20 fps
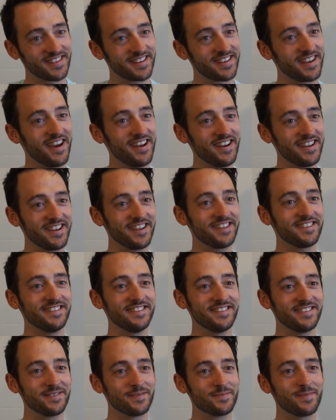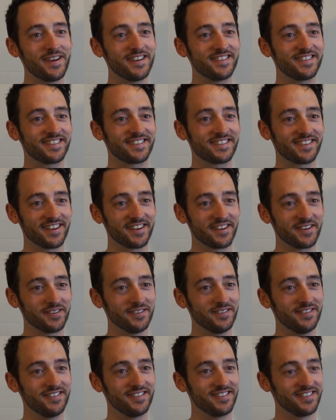kind of gets into your basic
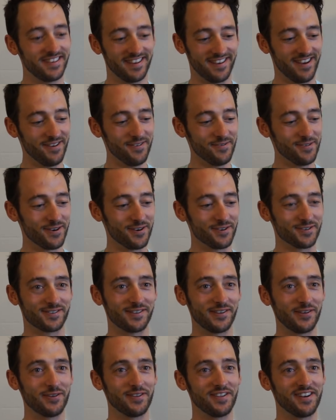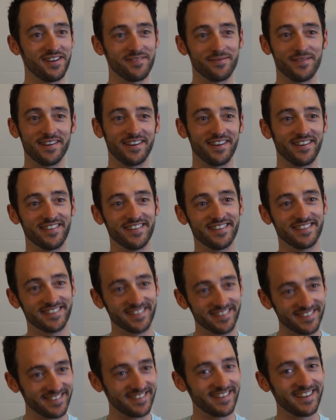psychology. You say, I don't want to go slower than I've been going.
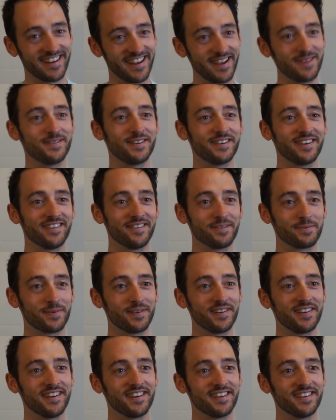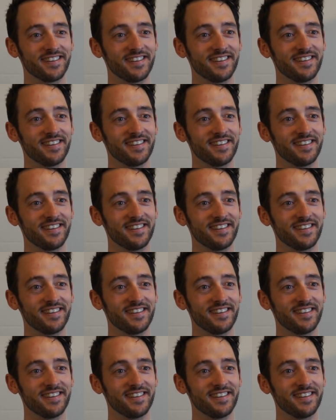So it keeps you going pretty hard.